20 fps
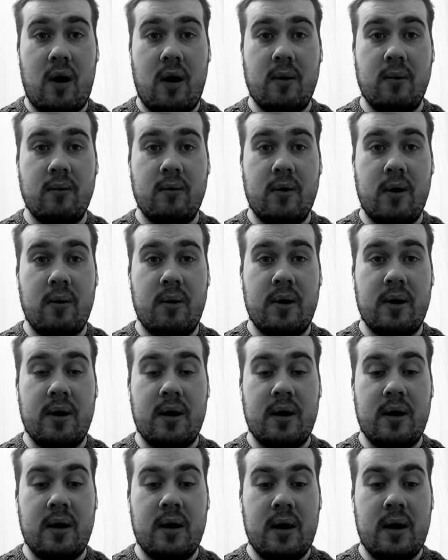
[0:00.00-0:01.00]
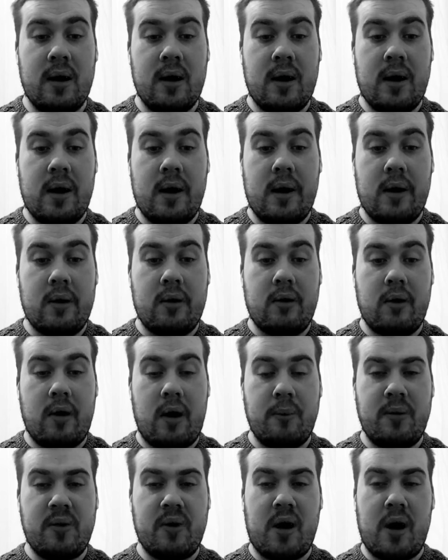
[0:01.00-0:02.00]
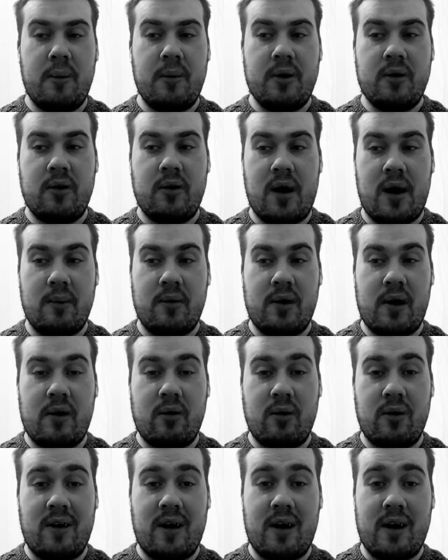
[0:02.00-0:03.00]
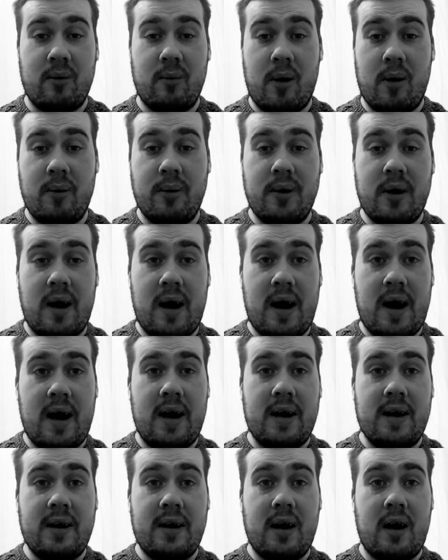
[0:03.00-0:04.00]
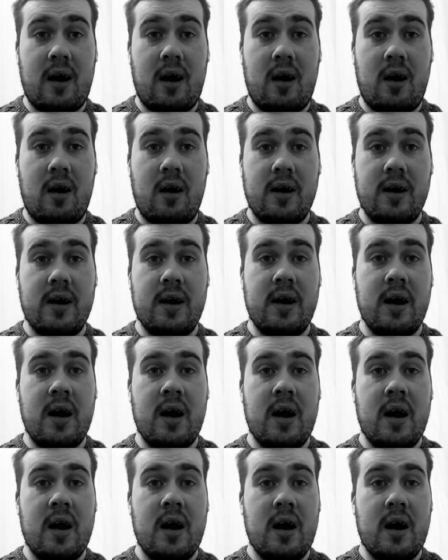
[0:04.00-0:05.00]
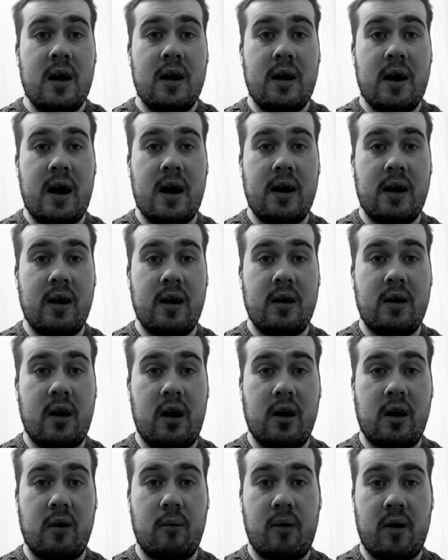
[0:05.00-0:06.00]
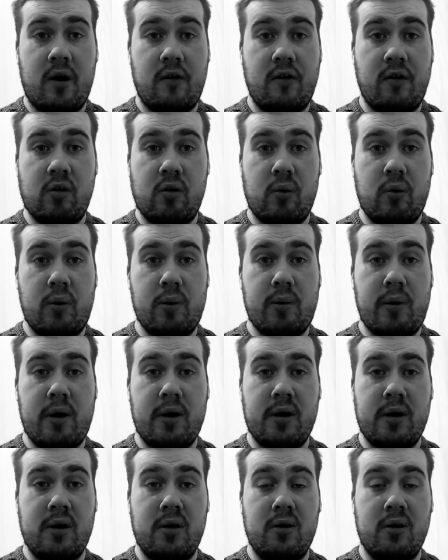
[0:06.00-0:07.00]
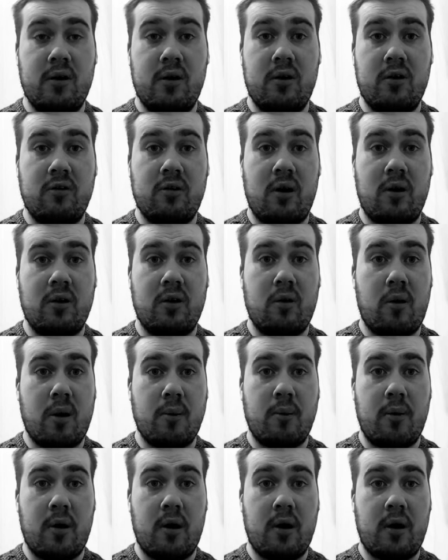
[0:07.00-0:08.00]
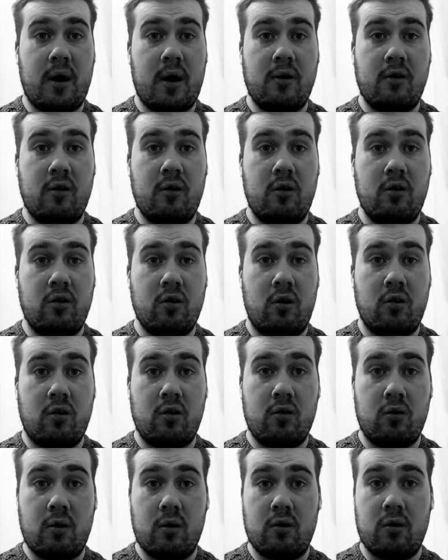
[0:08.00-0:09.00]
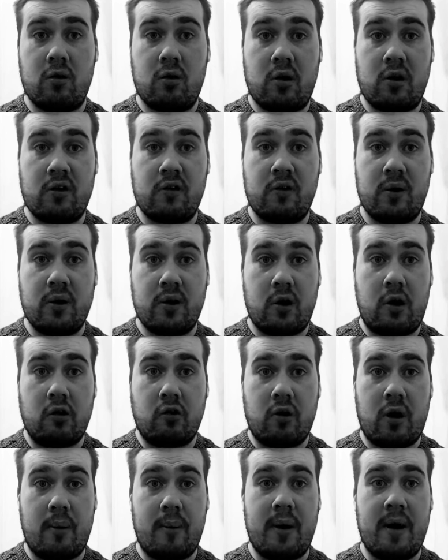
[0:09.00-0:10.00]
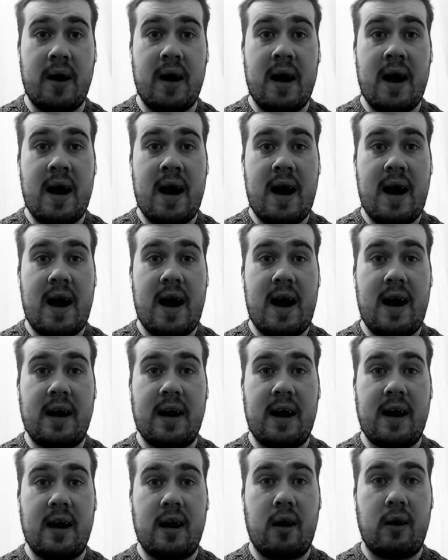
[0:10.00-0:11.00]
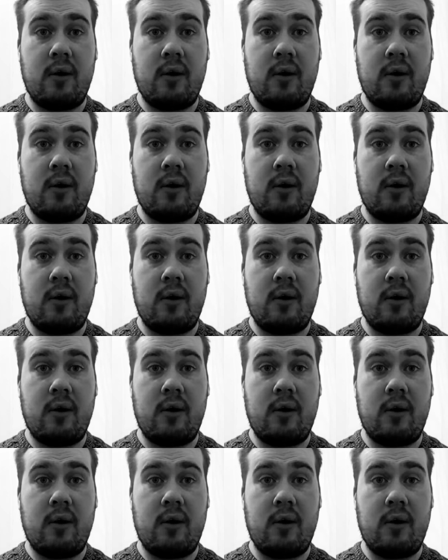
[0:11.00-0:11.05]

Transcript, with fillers: I'm quite, I'm becoming quite obsessed with it at the moment, and I then tied up my office and was working on a new chapter of my book and singing songs and stories for adult drama, and then